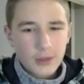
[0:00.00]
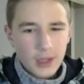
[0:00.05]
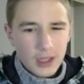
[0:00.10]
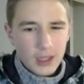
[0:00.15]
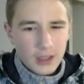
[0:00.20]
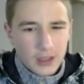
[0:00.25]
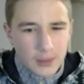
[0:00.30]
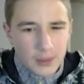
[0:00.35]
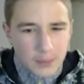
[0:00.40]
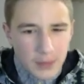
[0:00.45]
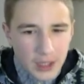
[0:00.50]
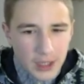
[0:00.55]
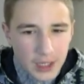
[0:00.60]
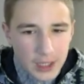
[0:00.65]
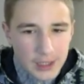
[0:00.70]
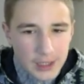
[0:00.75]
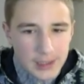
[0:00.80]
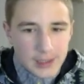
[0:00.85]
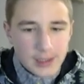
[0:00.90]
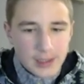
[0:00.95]
Let's
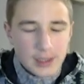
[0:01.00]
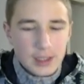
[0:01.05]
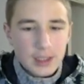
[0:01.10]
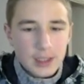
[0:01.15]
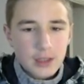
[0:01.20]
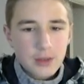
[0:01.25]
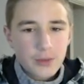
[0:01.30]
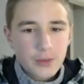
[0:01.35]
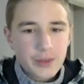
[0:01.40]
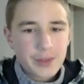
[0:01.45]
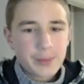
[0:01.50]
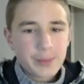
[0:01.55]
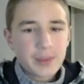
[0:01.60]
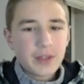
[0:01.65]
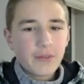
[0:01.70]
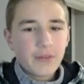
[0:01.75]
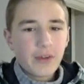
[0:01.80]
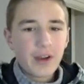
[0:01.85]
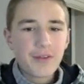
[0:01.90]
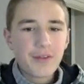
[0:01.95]
play 6 with
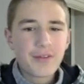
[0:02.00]
b5